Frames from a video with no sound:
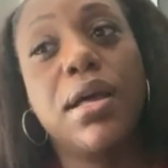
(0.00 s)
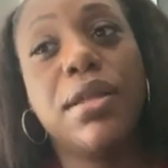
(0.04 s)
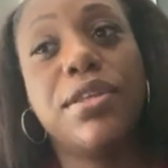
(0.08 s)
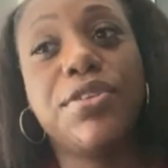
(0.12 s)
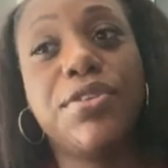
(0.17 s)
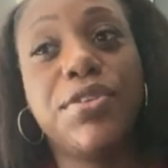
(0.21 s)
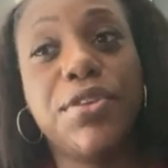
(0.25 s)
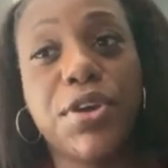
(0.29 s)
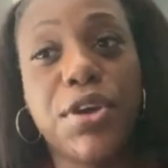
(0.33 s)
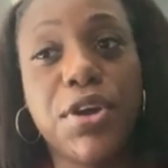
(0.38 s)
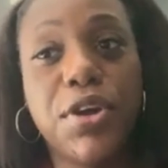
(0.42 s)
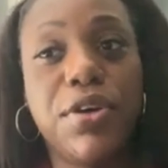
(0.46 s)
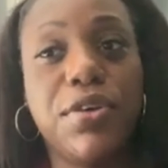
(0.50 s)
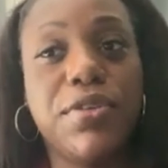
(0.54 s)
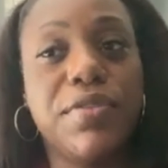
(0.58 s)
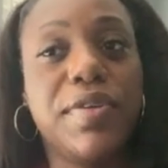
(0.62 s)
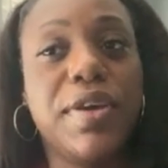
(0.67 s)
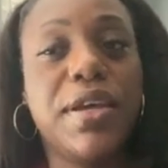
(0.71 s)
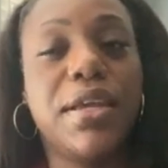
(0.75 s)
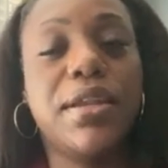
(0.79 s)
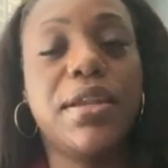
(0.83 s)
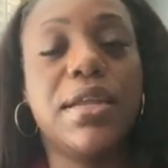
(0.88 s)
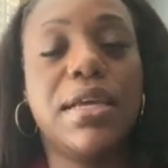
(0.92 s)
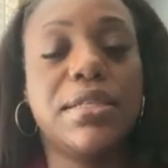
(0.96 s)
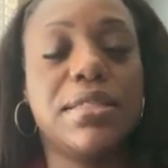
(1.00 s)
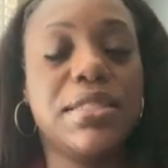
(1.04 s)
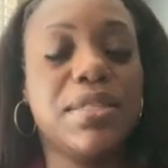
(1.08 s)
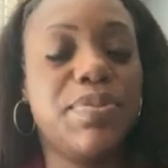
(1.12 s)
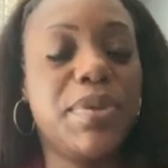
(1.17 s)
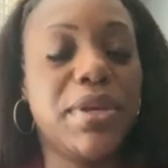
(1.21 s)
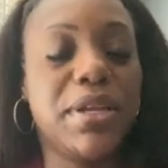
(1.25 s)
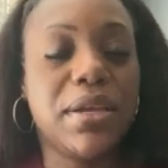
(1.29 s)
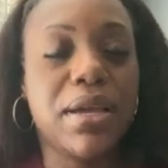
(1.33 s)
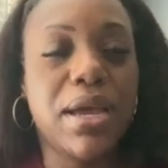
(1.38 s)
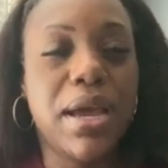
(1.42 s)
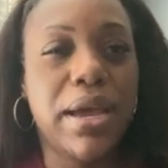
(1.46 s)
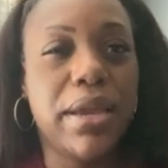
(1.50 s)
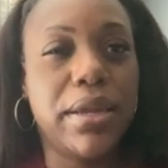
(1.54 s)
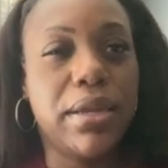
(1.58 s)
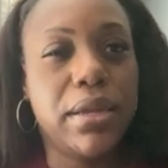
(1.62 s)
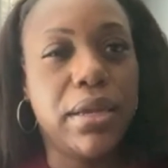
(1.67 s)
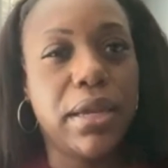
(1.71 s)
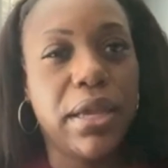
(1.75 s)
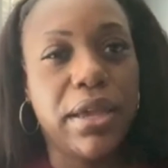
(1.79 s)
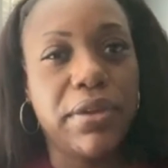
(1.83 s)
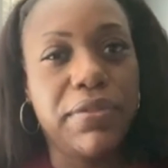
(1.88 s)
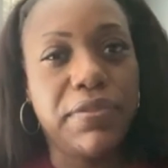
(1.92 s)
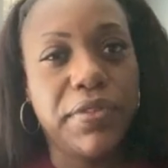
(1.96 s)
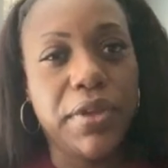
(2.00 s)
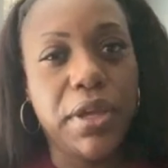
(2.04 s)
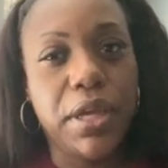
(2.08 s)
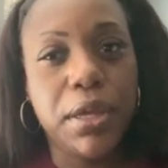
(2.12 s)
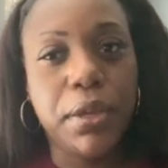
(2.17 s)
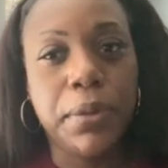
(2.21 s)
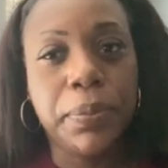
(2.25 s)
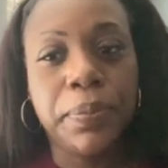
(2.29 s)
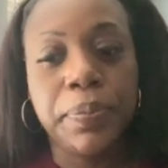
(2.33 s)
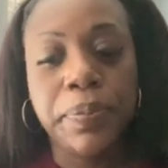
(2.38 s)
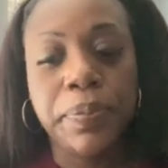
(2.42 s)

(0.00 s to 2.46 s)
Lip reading: Due to COVID, that's been kind of iffy.